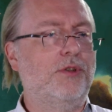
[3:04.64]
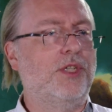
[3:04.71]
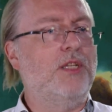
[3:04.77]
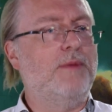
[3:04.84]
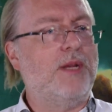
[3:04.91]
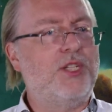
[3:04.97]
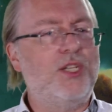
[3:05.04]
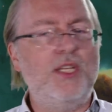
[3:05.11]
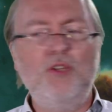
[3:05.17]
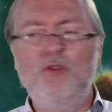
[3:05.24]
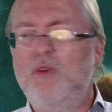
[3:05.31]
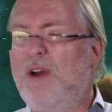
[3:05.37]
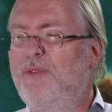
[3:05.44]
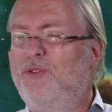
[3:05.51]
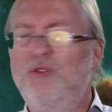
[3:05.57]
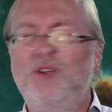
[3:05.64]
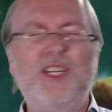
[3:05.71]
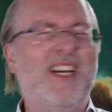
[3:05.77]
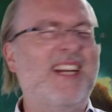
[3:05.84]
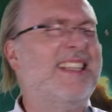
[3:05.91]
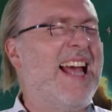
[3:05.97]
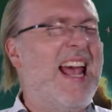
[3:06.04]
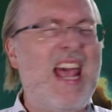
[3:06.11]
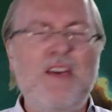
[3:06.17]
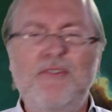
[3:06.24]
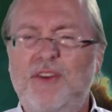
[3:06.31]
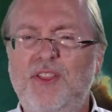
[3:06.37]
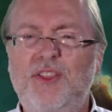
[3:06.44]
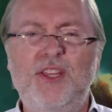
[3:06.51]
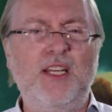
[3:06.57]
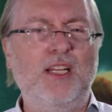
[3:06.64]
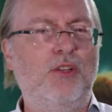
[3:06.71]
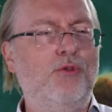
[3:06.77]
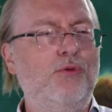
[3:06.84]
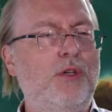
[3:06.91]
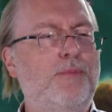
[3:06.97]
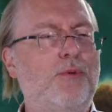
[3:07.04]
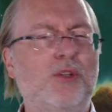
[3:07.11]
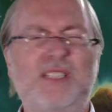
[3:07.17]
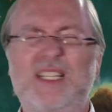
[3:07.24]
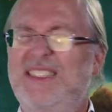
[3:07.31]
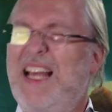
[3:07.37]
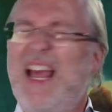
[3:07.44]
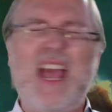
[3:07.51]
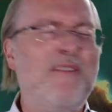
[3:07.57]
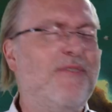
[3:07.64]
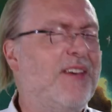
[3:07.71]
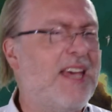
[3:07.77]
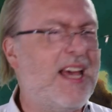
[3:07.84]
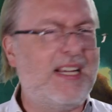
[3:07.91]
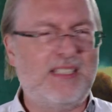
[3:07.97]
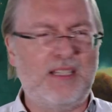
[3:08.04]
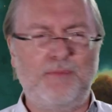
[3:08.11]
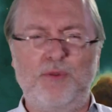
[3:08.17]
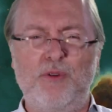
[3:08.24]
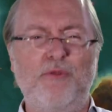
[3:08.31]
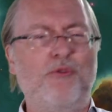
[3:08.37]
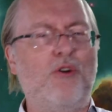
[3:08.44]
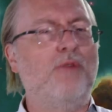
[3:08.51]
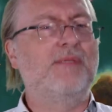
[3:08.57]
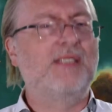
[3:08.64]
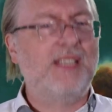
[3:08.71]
you can imagine, you have to rerun everything, to reprocess every example from